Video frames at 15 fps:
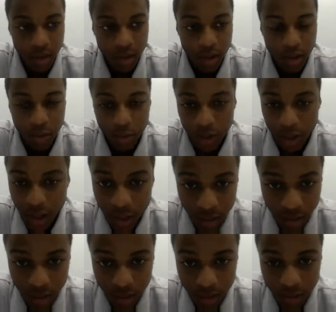In
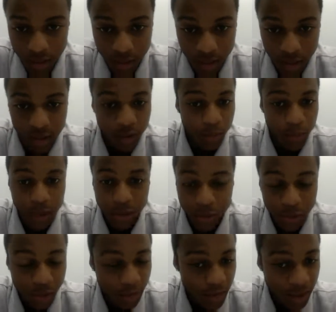reality and in
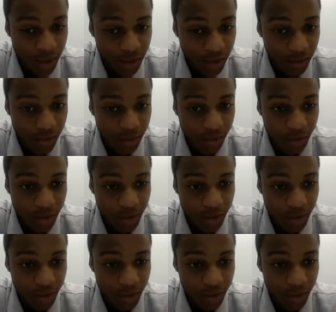retrospective,